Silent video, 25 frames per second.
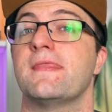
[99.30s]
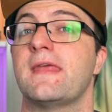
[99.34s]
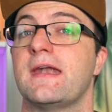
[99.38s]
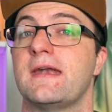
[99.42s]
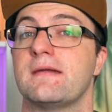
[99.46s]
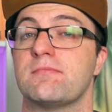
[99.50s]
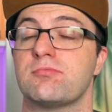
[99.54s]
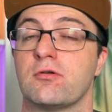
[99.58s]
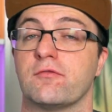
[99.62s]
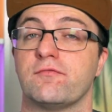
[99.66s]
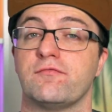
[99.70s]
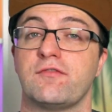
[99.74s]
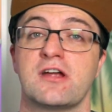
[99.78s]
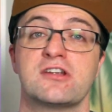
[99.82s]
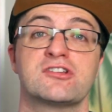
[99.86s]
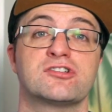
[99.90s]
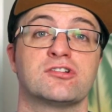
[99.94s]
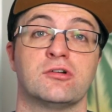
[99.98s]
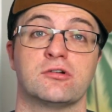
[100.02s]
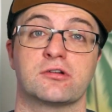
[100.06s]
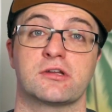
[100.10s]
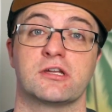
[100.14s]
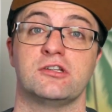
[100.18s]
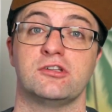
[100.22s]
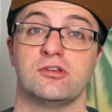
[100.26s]
that a
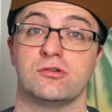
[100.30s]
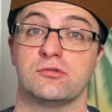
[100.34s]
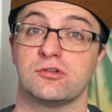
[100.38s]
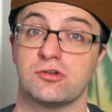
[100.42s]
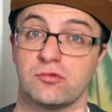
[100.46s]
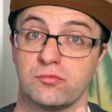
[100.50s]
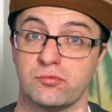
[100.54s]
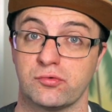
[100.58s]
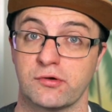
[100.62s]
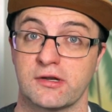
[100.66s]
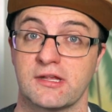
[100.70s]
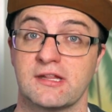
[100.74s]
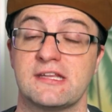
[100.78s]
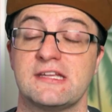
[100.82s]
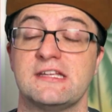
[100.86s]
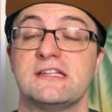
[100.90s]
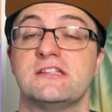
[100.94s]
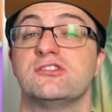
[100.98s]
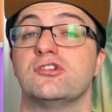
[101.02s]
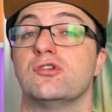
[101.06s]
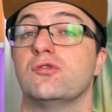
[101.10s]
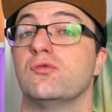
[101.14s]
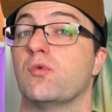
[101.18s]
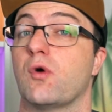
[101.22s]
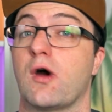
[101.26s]
professional can do to really
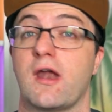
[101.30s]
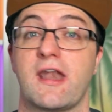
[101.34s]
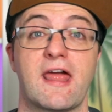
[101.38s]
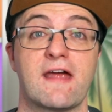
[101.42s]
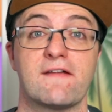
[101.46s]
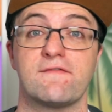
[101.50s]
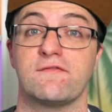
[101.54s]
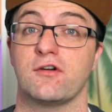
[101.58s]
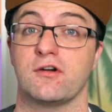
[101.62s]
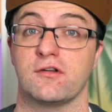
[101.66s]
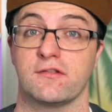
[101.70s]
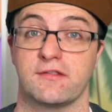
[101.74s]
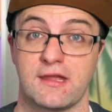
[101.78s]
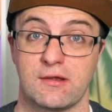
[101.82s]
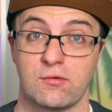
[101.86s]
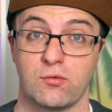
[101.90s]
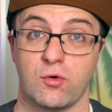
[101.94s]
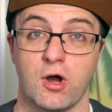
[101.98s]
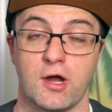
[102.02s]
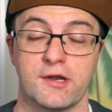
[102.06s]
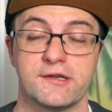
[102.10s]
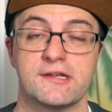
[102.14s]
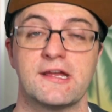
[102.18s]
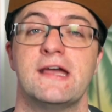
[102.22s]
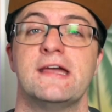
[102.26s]
do whatever they
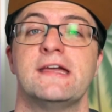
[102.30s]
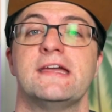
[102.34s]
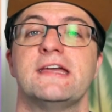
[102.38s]
want.